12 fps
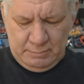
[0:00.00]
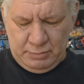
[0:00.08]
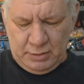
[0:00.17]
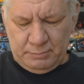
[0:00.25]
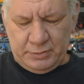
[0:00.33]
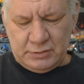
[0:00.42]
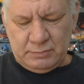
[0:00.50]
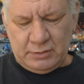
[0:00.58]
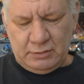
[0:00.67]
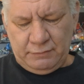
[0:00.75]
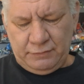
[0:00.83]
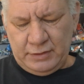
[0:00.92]
pop this one
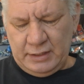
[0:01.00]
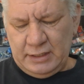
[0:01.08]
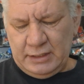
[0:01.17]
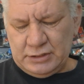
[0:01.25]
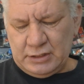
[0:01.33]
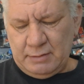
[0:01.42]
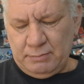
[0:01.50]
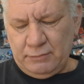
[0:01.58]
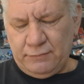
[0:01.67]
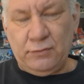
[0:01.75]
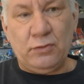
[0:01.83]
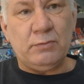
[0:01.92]
off in any shape or
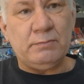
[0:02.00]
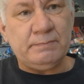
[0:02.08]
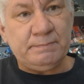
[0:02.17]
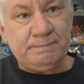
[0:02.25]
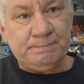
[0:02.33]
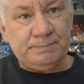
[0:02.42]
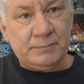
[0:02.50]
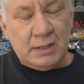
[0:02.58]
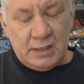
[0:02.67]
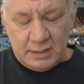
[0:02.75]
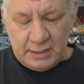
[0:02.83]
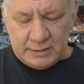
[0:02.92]
form.
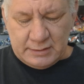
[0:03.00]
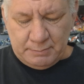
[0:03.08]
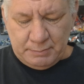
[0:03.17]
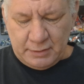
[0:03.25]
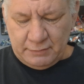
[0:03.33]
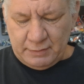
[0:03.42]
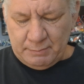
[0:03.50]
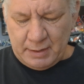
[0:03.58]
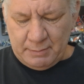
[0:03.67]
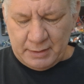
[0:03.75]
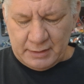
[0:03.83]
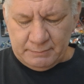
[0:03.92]
That's a bit of a
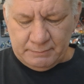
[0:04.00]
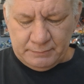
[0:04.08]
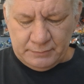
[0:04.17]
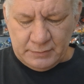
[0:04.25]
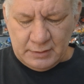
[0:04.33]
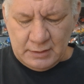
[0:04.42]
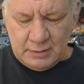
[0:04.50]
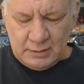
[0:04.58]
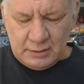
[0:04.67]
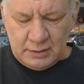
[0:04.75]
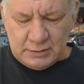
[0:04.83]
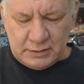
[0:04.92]
bummer,
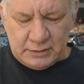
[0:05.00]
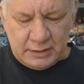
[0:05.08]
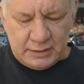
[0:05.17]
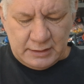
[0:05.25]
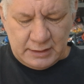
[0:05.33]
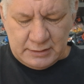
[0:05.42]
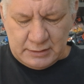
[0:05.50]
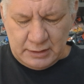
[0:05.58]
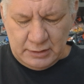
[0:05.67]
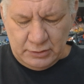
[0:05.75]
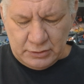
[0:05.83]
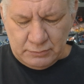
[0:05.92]
because
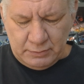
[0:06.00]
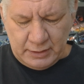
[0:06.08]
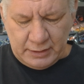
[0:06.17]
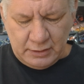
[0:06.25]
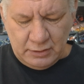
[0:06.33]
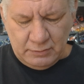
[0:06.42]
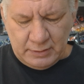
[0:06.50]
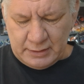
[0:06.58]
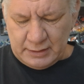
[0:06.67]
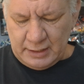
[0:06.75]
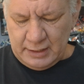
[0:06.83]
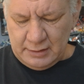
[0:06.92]
it looks really cool
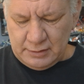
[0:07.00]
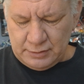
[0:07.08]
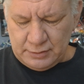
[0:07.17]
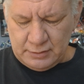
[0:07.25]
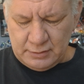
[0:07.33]
underneath.